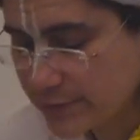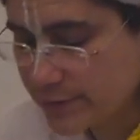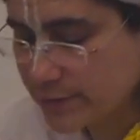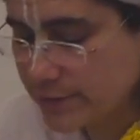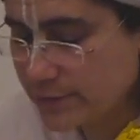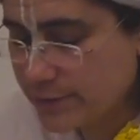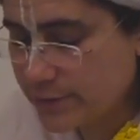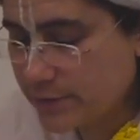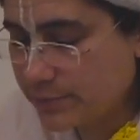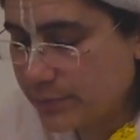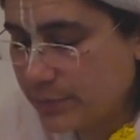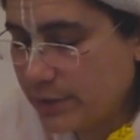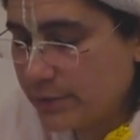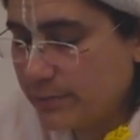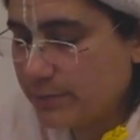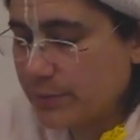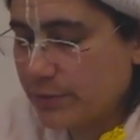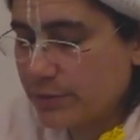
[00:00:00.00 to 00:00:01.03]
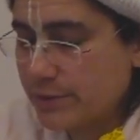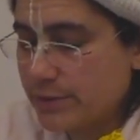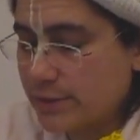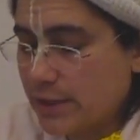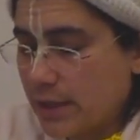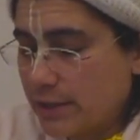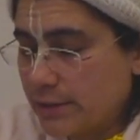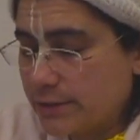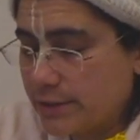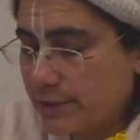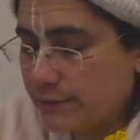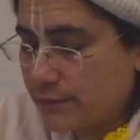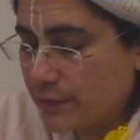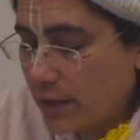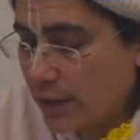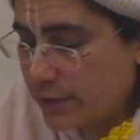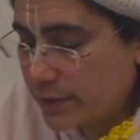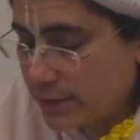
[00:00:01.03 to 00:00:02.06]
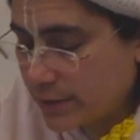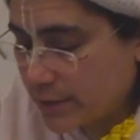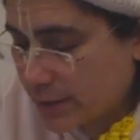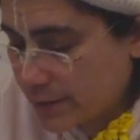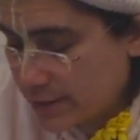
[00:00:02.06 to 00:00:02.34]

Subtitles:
to the Supreme Personality of Godhead and